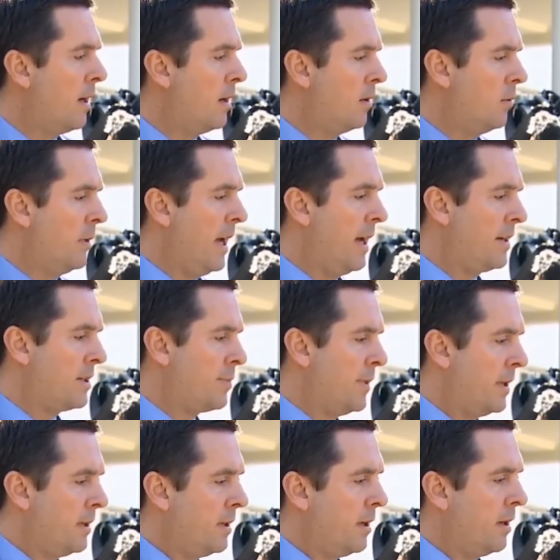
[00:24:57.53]
We had to
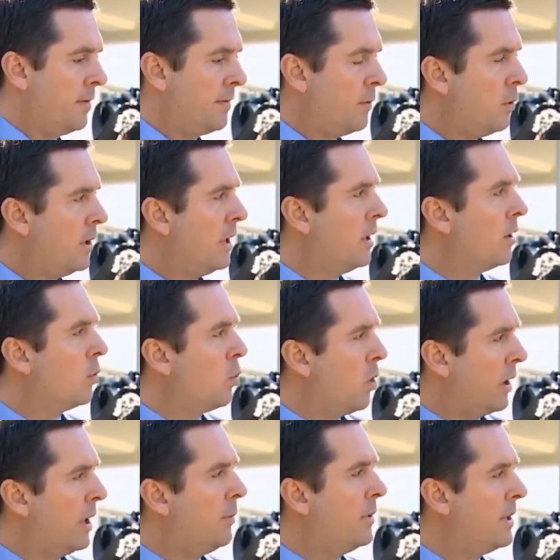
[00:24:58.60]
spend a full year
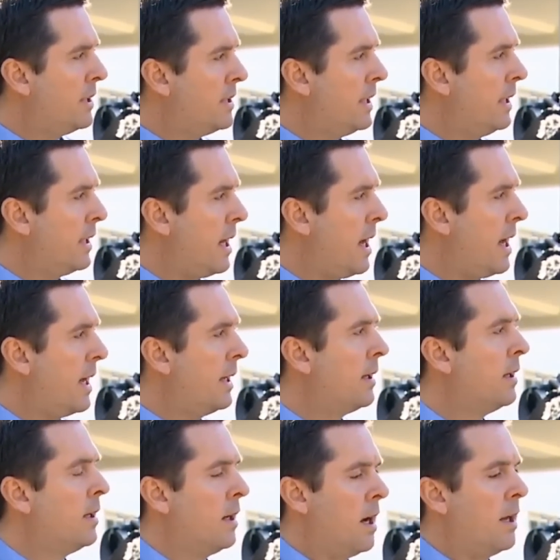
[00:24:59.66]
working with the DNI
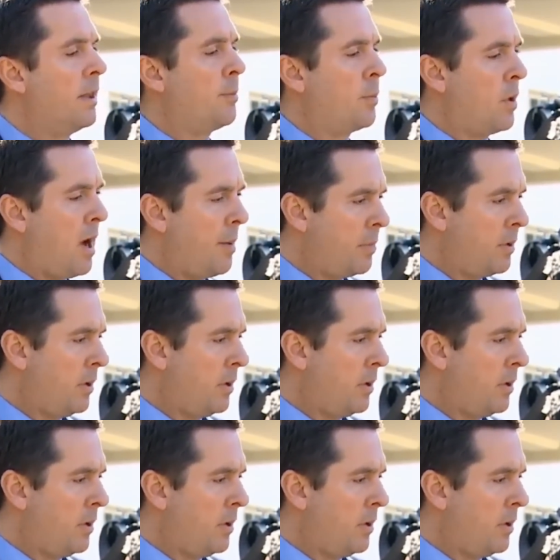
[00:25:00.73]
on the proper